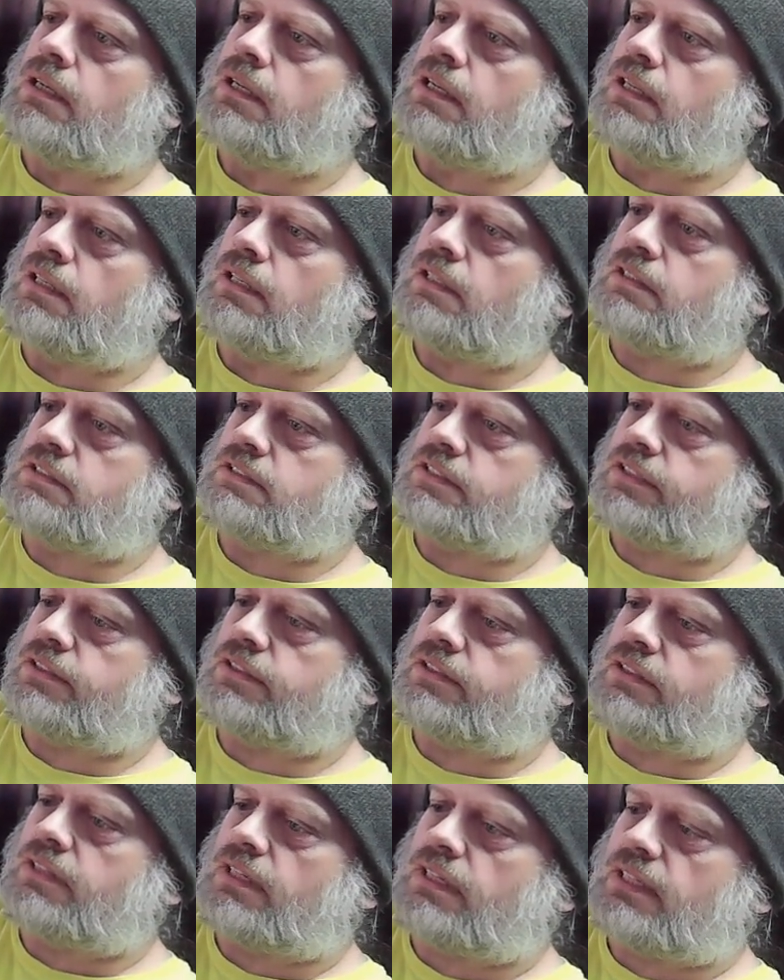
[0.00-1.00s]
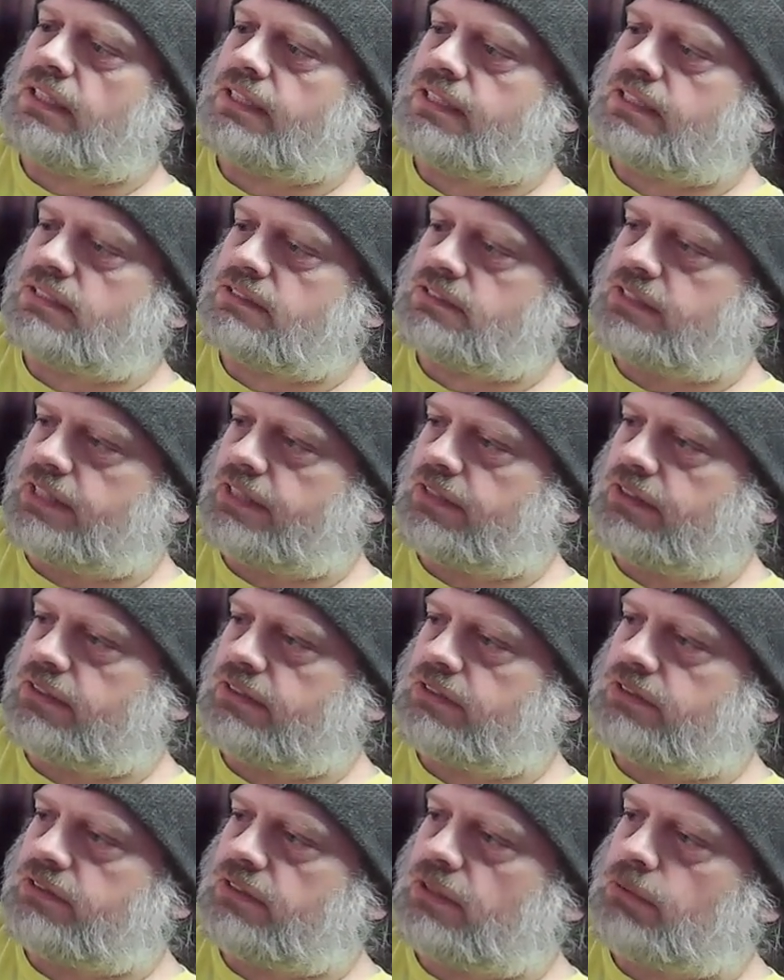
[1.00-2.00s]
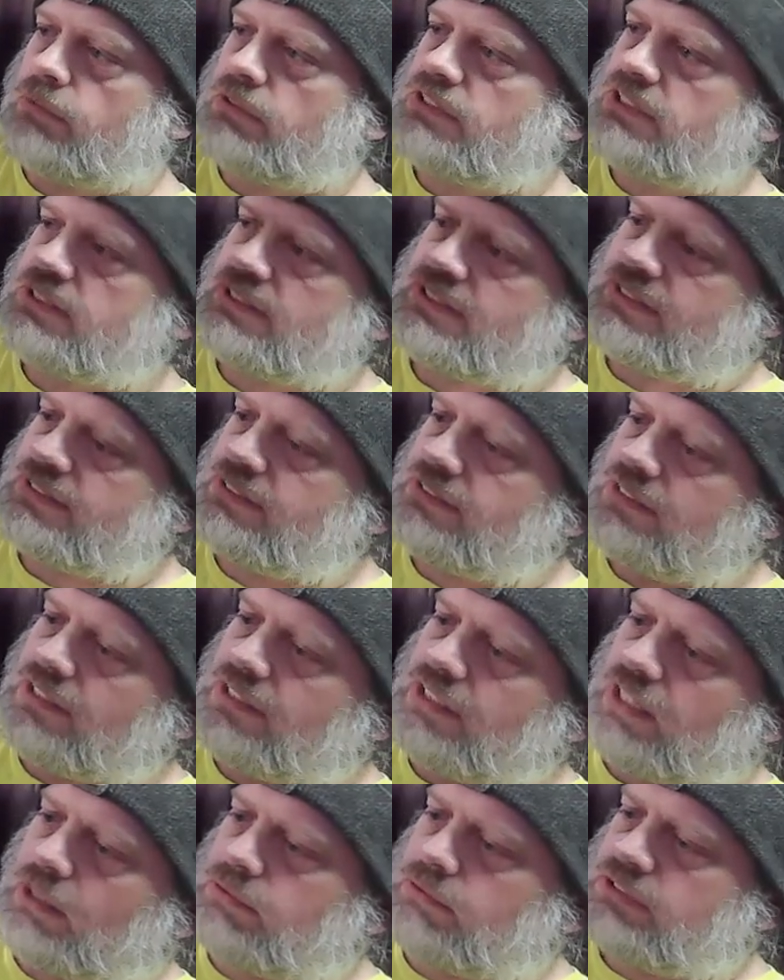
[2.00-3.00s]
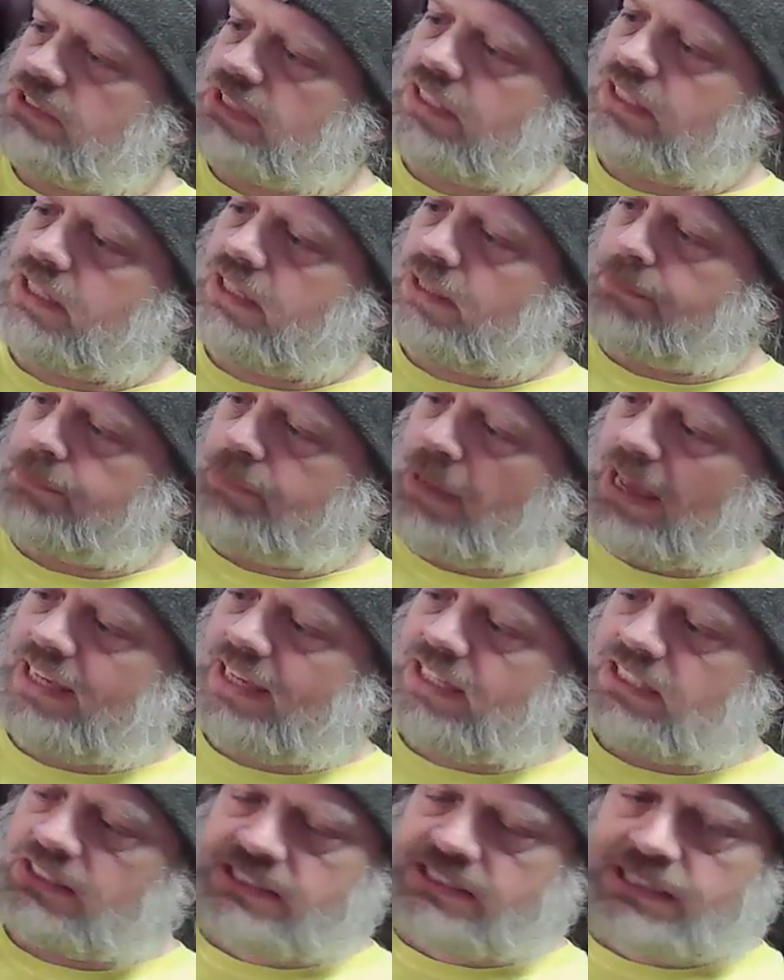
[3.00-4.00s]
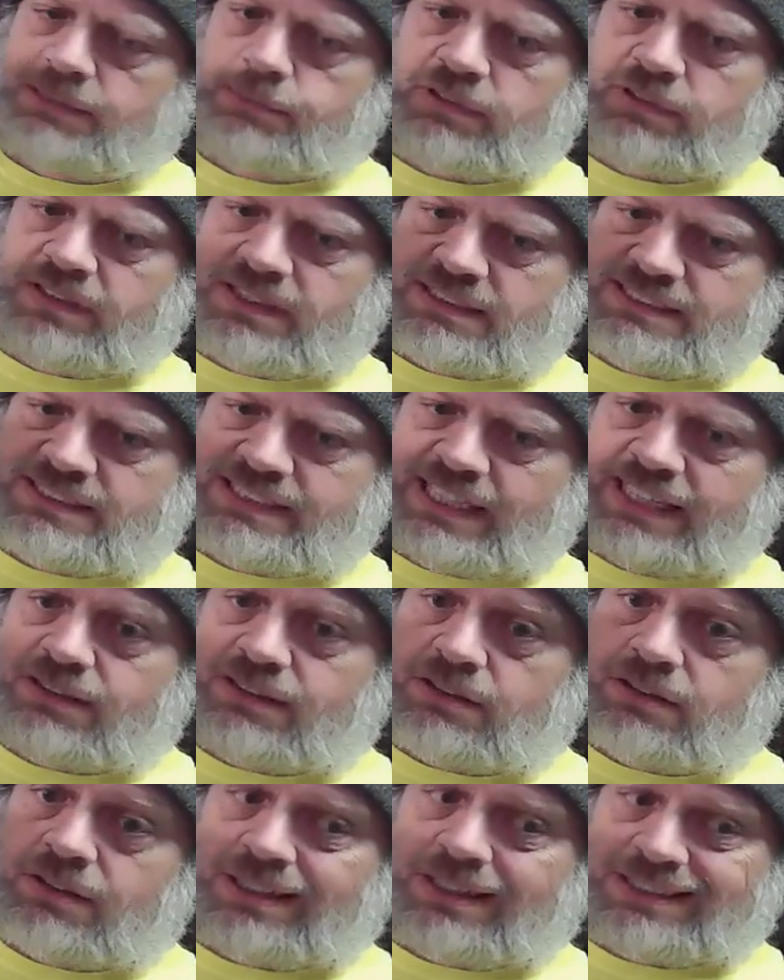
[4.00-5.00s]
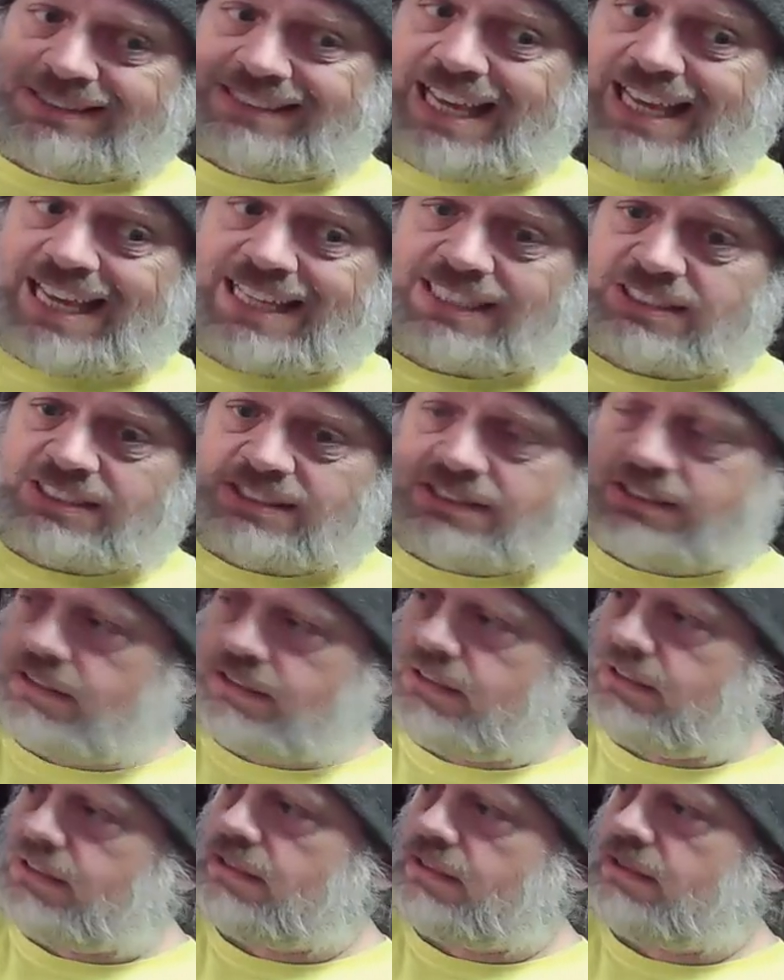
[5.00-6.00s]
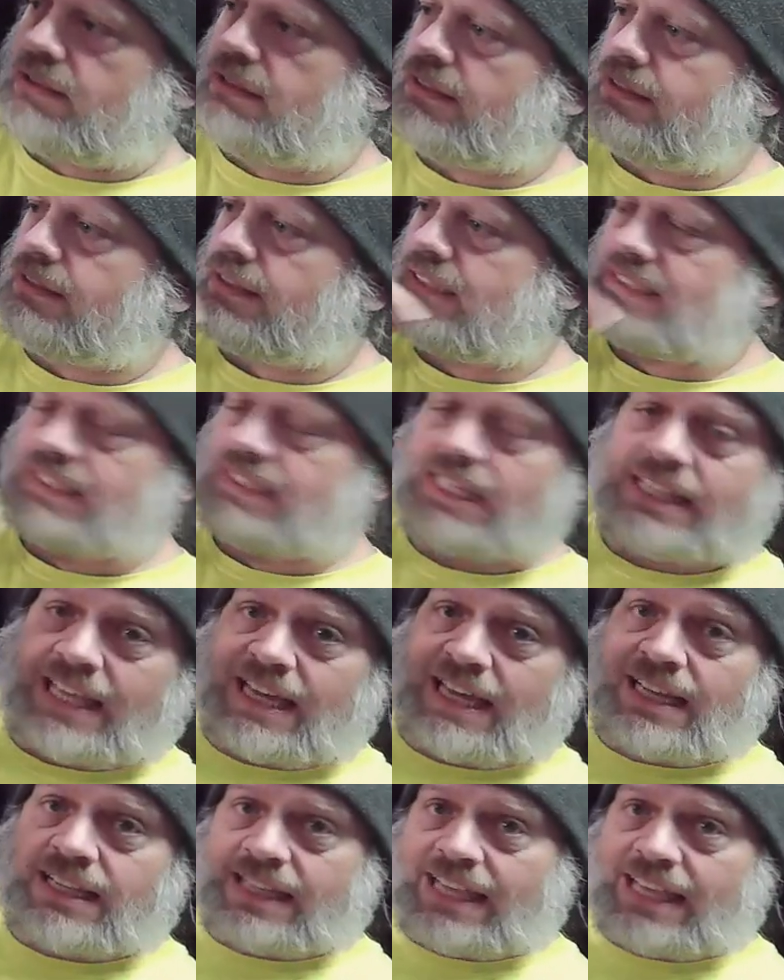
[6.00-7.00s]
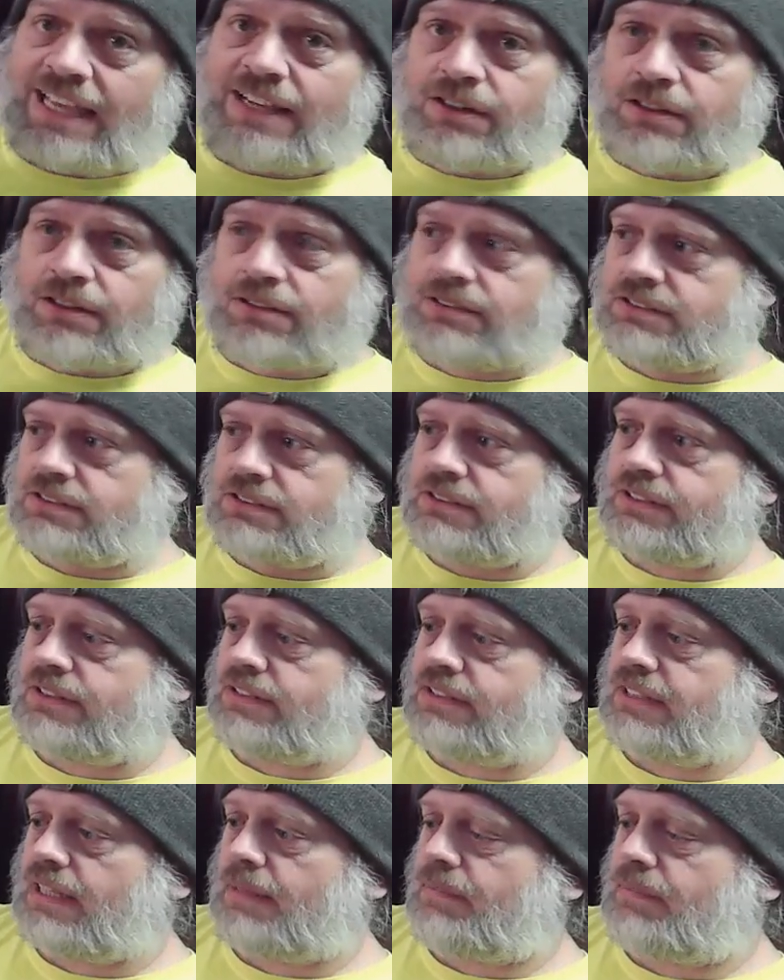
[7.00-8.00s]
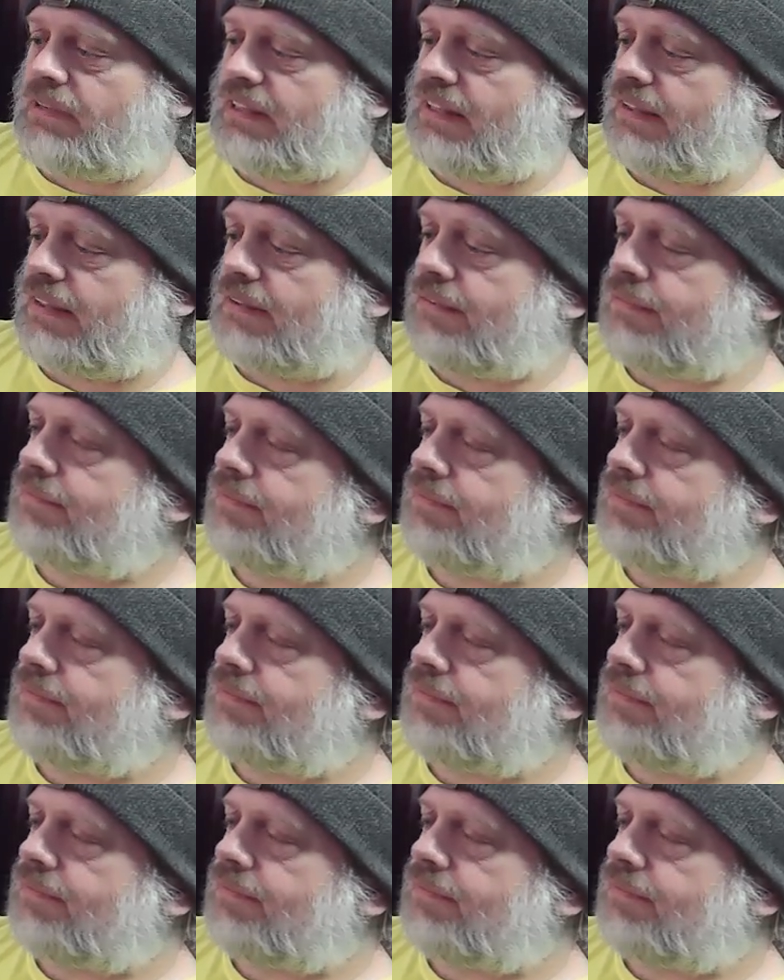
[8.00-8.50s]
He looks good. I like his character. I wish his, I wish they could have packaged him with his tail attached. He's like an alligator type thing.